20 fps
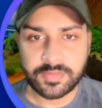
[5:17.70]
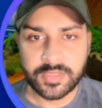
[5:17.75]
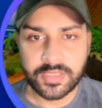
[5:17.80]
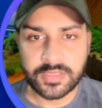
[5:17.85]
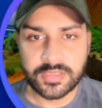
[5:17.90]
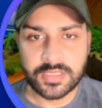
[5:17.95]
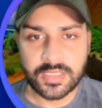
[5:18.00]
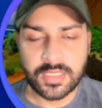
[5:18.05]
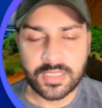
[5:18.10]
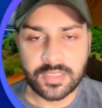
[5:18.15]

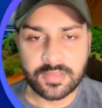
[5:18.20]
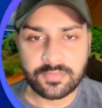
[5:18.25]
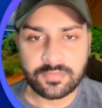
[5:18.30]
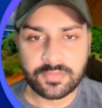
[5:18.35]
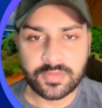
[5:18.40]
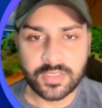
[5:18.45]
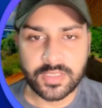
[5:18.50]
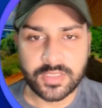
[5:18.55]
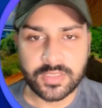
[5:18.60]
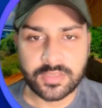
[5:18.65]
page I
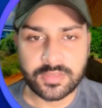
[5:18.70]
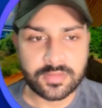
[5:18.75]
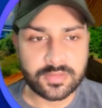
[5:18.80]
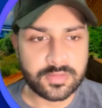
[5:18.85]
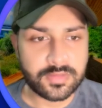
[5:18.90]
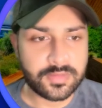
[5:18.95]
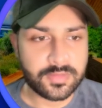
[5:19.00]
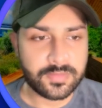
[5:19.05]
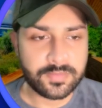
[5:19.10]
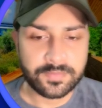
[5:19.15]
have
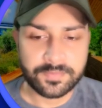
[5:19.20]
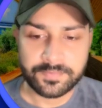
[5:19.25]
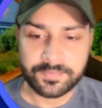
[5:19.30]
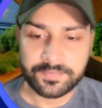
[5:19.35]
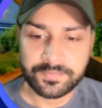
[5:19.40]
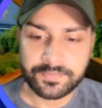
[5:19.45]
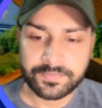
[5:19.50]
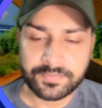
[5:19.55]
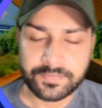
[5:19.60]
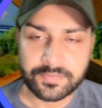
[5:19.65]
like
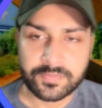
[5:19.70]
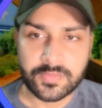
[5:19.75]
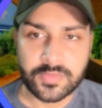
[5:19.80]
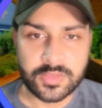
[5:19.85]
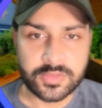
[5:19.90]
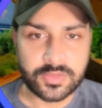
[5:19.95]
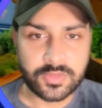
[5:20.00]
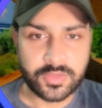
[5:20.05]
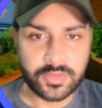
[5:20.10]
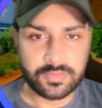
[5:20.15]

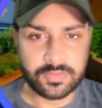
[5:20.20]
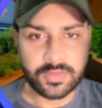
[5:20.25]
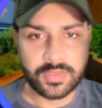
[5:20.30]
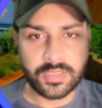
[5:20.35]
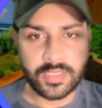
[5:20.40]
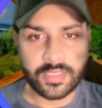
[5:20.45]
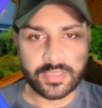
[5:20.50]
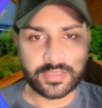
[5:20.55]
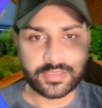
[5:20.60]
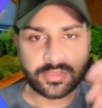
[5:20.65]
so it
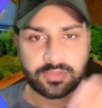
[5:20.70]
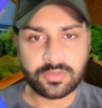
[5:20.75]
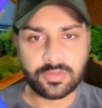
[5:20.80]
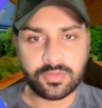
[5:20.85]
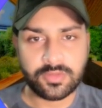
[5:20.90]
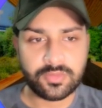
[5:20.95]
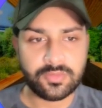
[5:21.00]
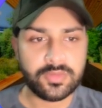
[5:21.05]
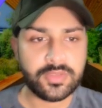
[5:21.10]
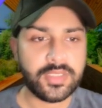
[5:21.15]
will like
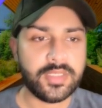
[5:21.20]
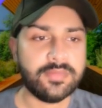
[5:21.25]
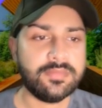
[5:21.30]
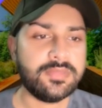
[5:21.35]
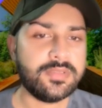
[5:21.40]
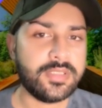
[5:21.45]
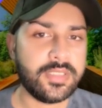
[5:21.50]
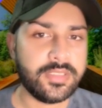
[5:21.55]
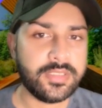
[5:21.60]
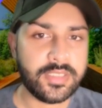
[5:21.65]
scroll two
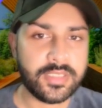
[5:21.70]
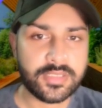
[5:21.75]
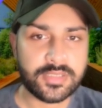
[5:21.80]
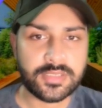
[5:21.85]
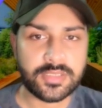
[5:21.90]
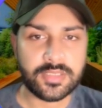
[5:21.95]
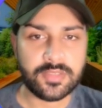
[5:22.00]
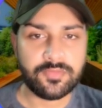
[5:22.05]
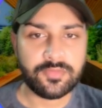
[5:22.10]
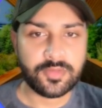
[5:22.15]
times and
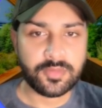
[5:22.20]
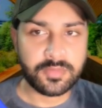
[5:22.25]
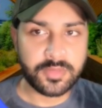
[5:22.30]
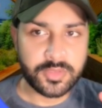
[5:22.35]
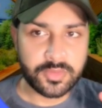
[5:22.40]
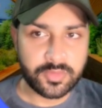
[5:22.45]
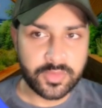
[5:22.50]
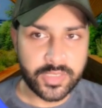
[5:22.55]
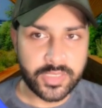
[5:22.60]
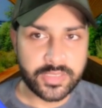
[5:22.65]
that is enough for
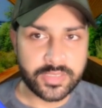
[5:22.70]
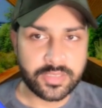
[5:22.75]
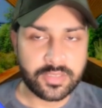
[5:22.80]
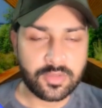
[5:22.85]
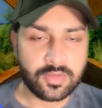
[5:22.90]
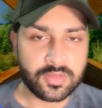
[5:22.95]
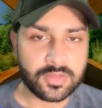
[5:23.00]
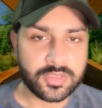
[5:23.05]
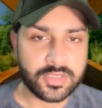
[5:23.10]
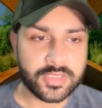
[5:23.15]
me to
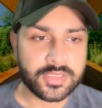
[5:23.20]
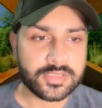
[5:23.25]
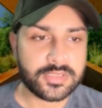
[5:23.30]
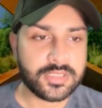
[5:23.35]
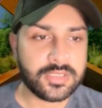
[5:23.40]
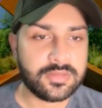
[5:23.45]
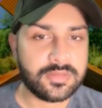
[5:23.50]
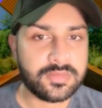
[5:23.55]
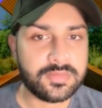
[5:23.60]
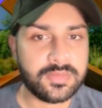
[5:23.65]
get all the
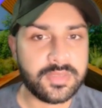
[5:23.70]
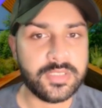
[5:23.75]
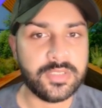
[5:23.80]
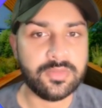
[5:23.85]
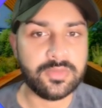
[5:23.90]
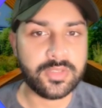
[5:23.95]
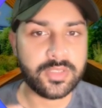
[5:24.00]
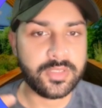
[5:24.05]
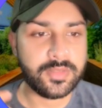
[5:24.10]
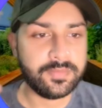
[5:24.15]
listings,
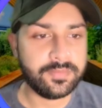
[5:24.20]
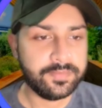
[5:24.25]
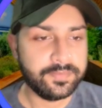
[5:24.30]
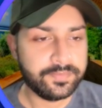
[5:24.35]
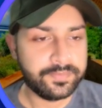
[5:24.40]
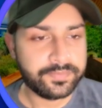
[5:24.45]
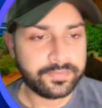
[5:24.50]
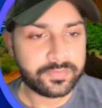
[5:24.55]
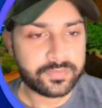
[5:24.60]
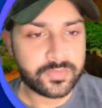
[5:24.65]
but you can
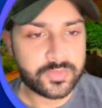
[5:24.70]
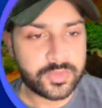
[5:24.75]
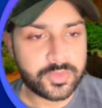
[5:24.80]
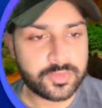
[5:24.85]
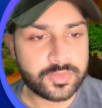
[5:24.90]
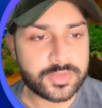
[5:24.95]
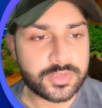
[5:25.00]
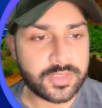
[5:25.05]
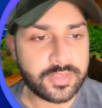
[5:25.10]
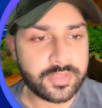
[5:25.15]

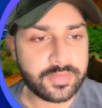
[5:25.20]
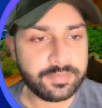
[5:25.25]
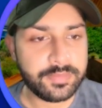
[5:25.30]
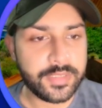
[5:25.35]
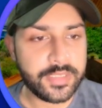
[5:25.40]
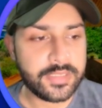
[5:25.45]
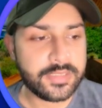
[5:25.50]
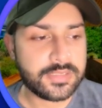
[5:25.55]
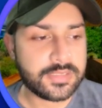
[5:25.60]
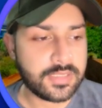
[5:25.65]
choose the
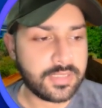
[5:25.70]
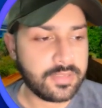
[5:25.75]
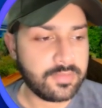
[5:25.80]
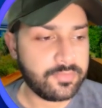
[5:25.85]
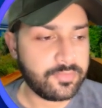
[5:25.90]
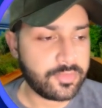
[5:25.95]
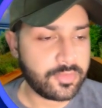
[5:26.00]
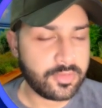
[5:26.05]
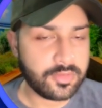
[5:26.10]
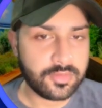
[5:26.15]
repeats
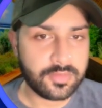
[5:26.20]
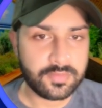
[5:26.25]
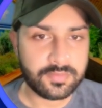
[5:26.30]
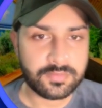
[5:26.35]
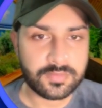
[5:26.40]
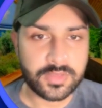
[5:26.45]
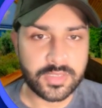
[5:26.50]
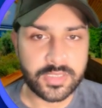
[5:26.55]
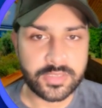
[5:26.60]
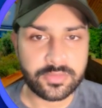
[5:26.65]

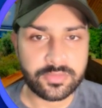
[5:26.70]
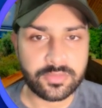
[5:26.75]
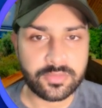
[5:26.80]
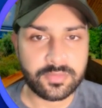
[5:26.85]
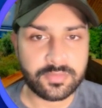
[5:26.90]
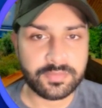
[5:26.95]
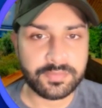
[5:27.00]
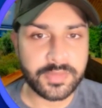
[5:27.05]
from like